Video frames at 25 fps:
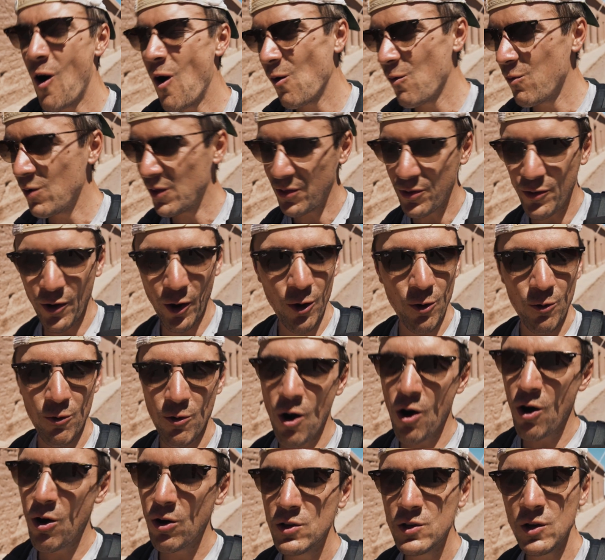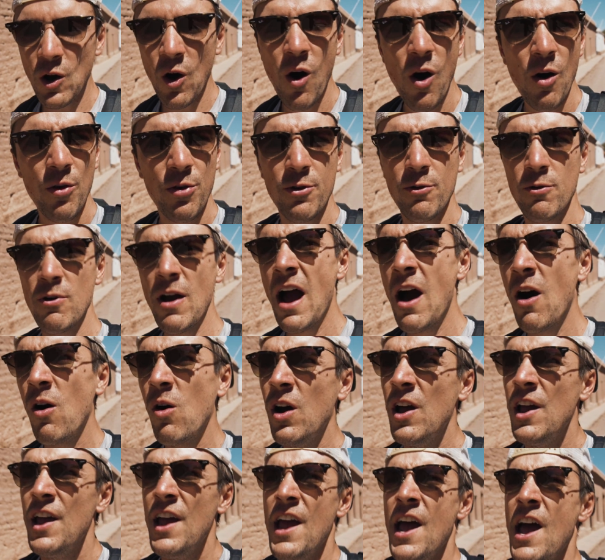with dirt roads all
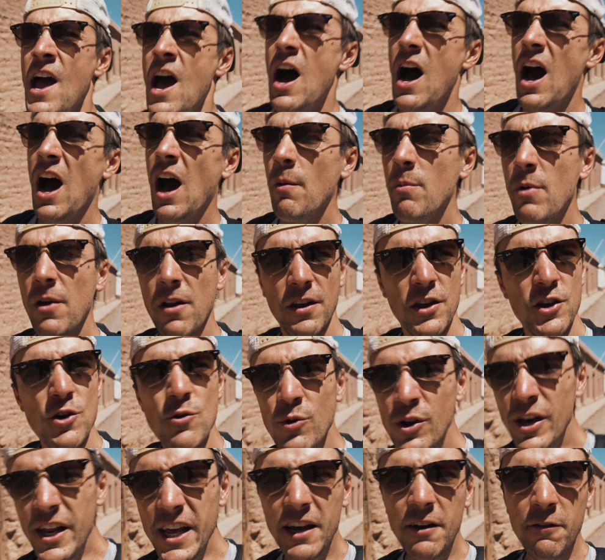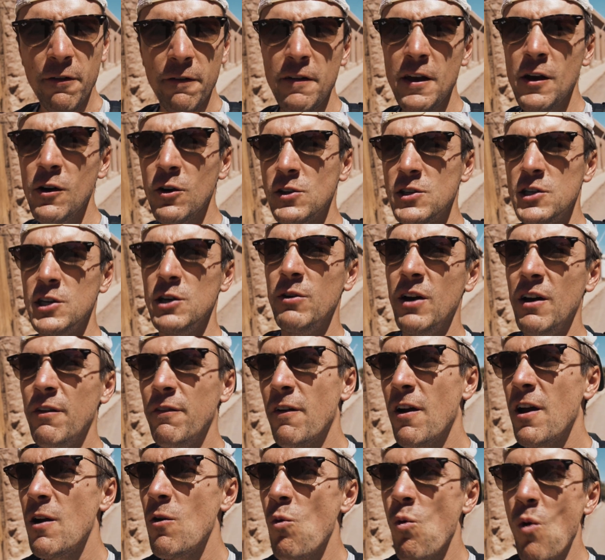throughout, but a unique feel to it,
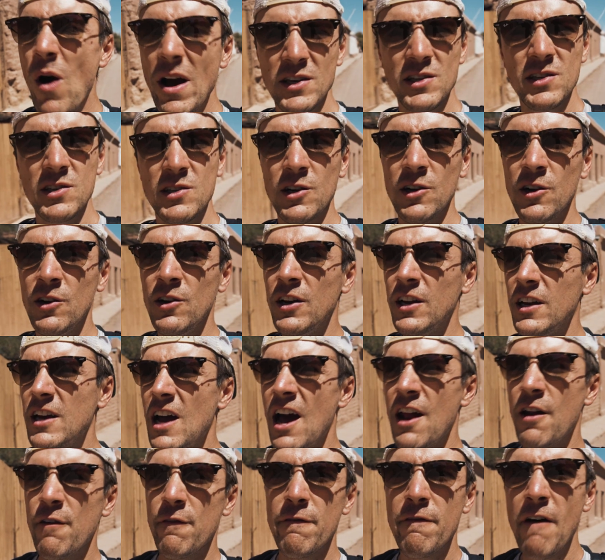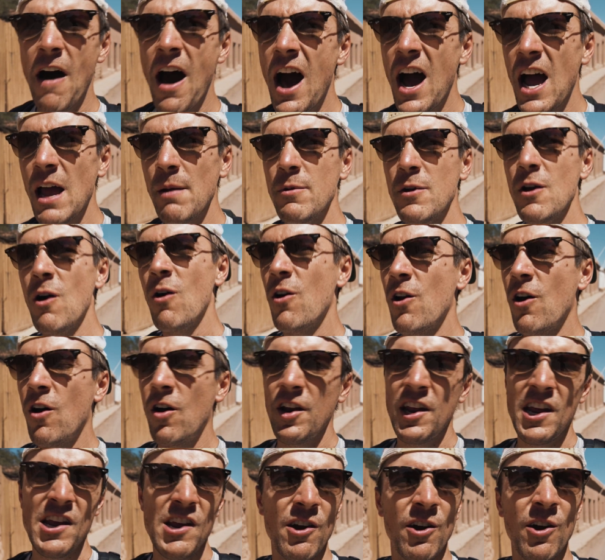very Western kind of vibe going
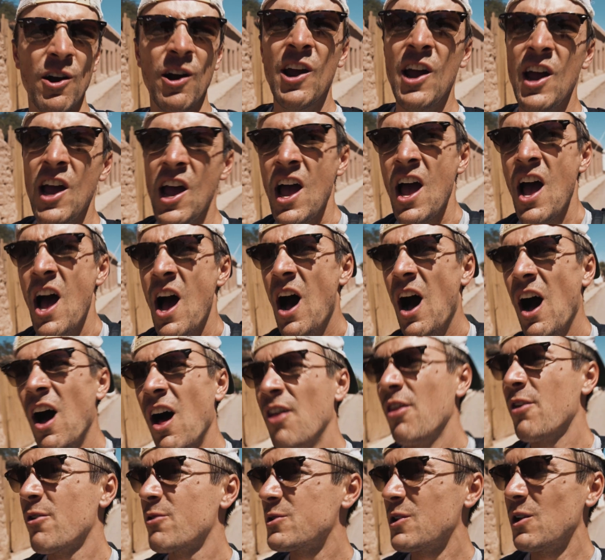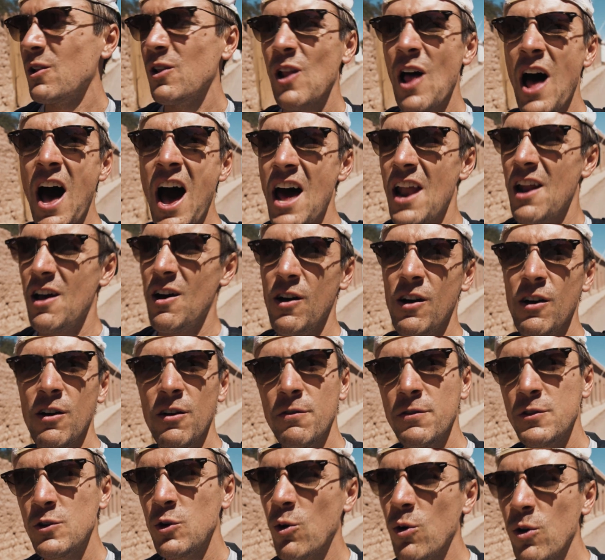on here. There's a lot
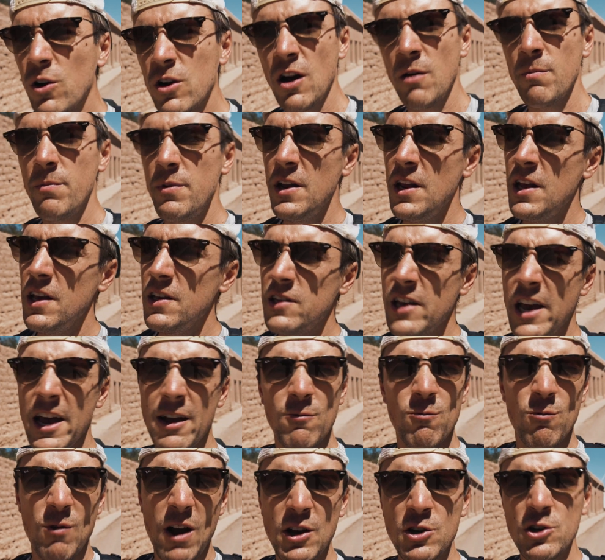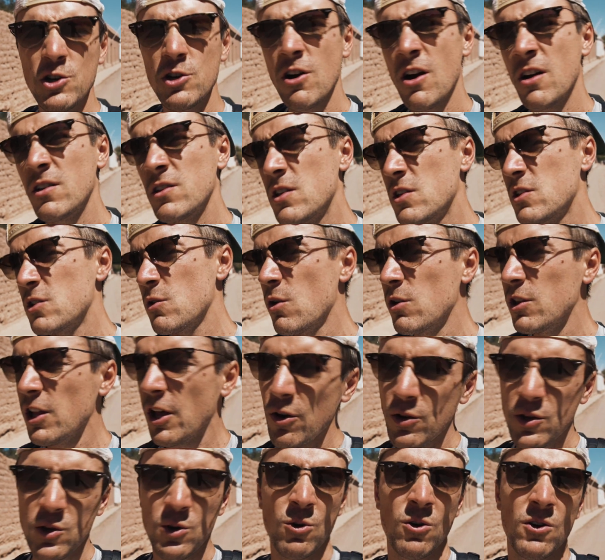of tour companies and restaurants, so a
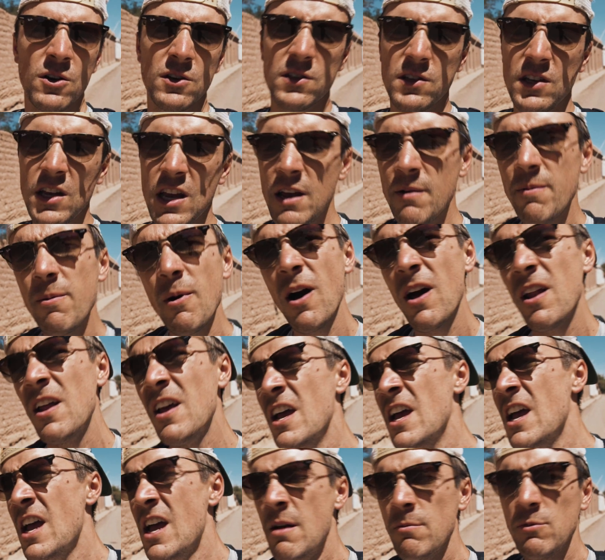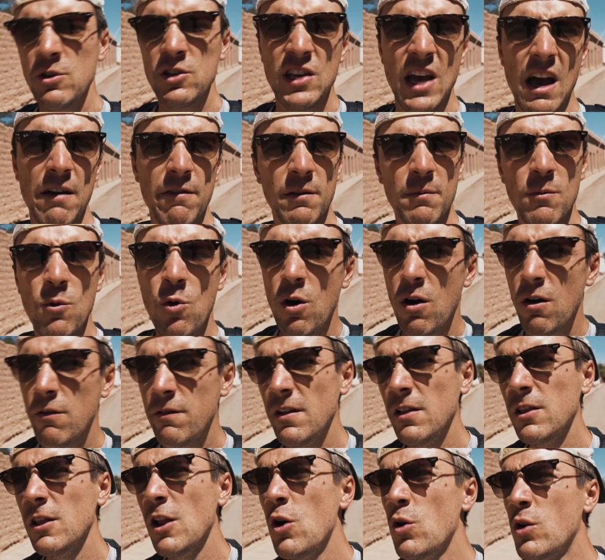little touristy, but just having more of
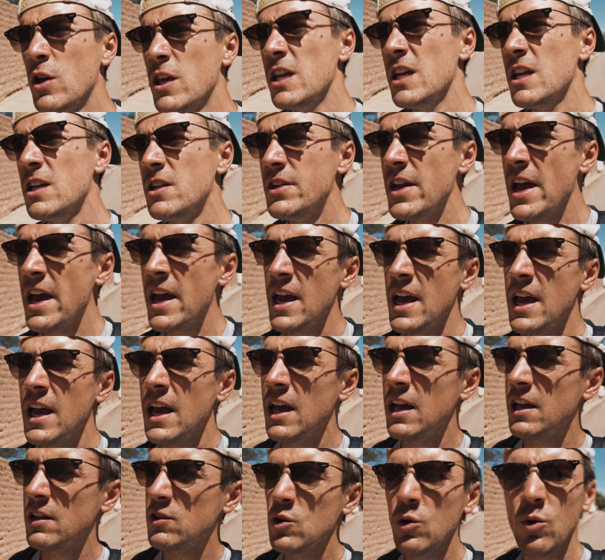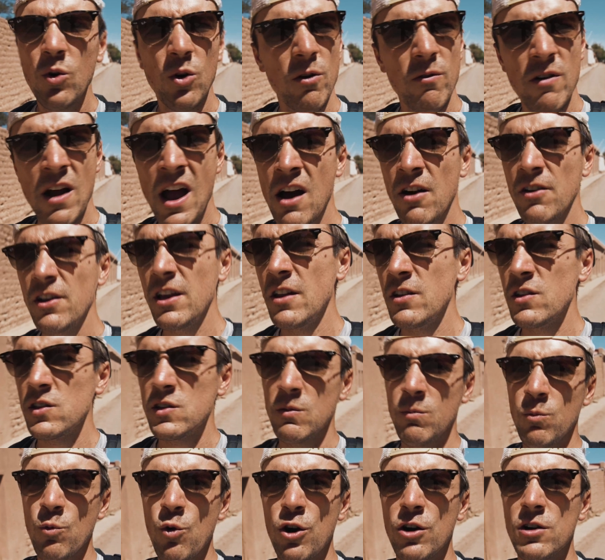a low-key day, tooling around, getting
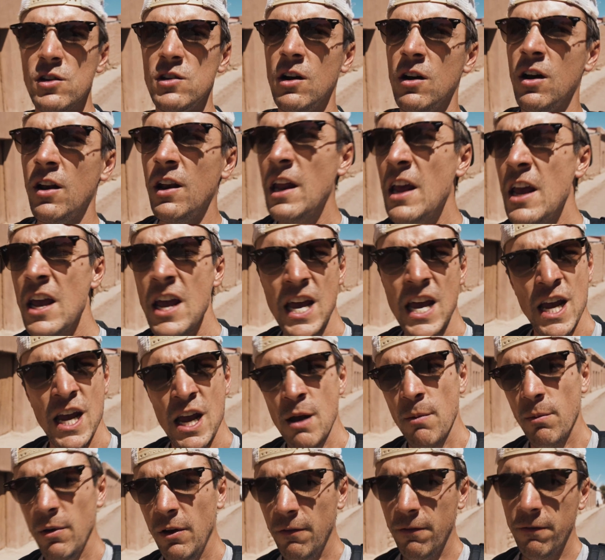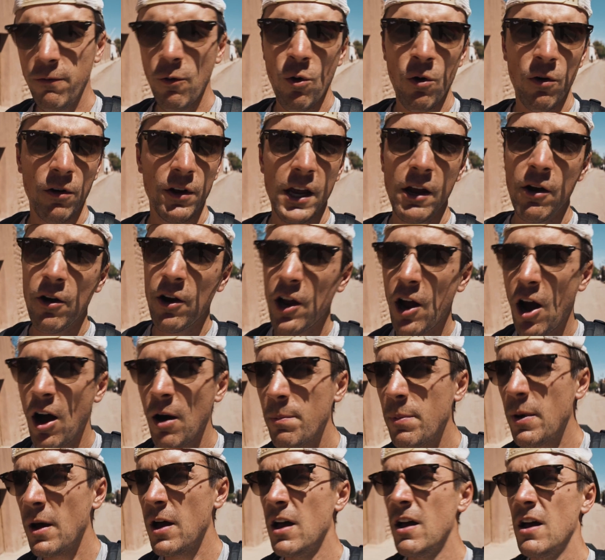some work done before gearing
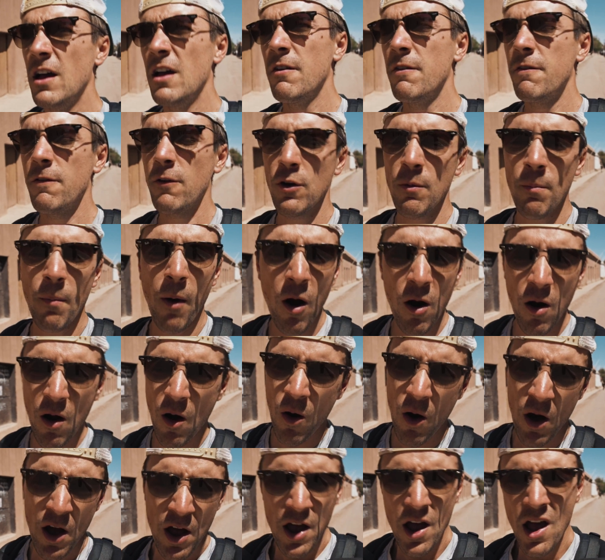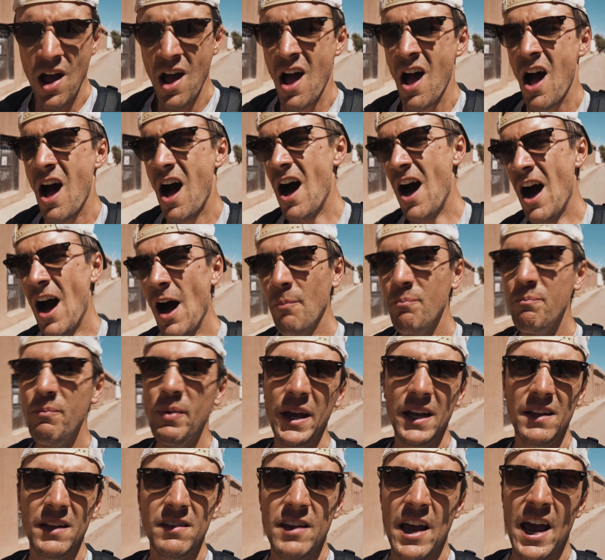up for tomorrow.
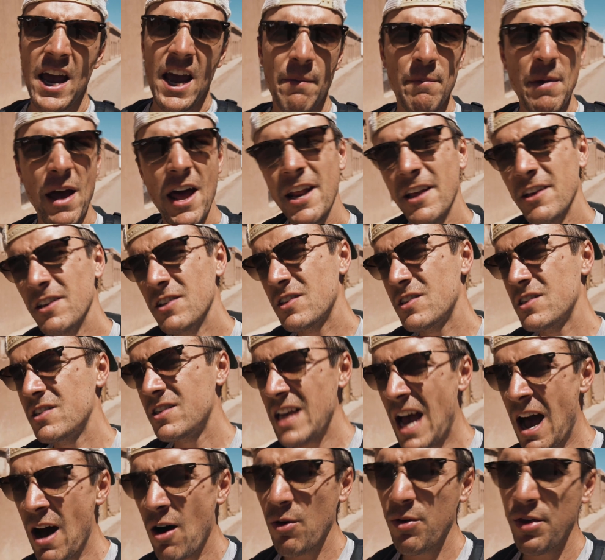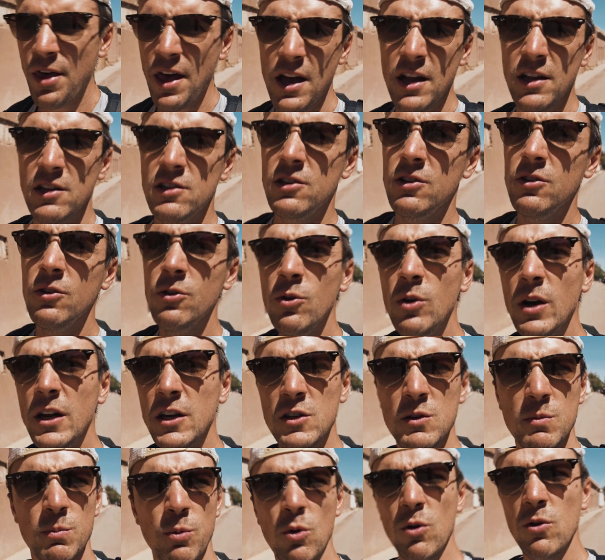Big day. I'm heading south to
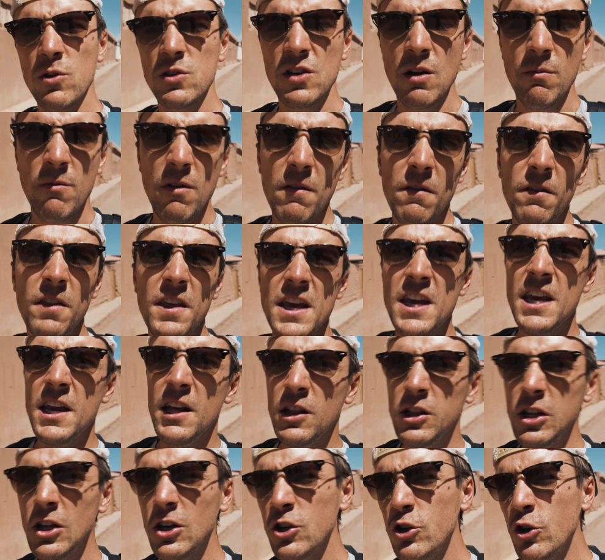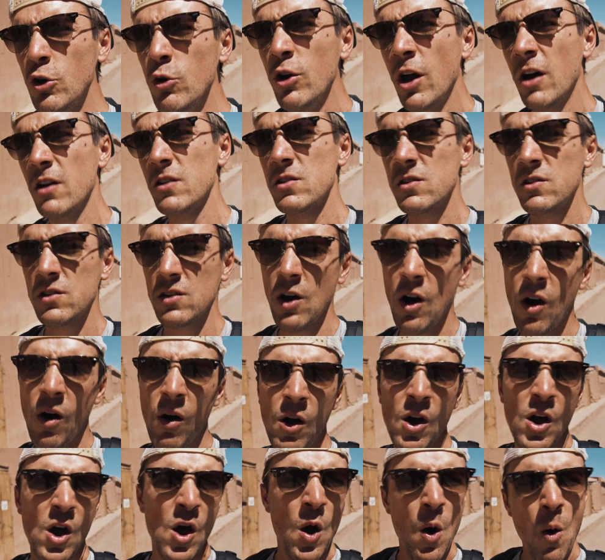explore some of the lagunas, so
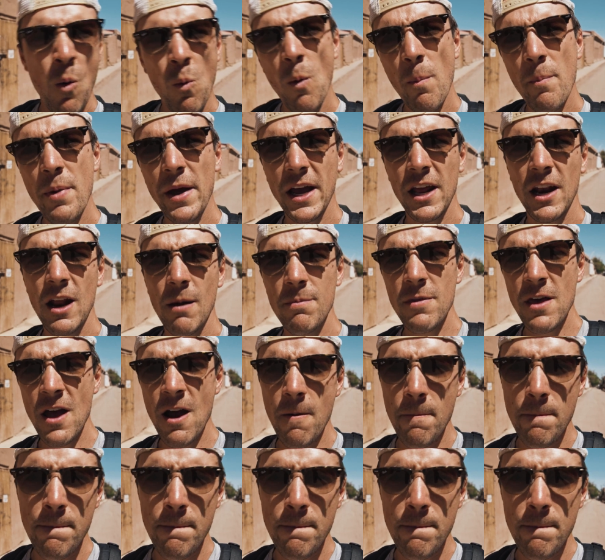we'll pick it up there.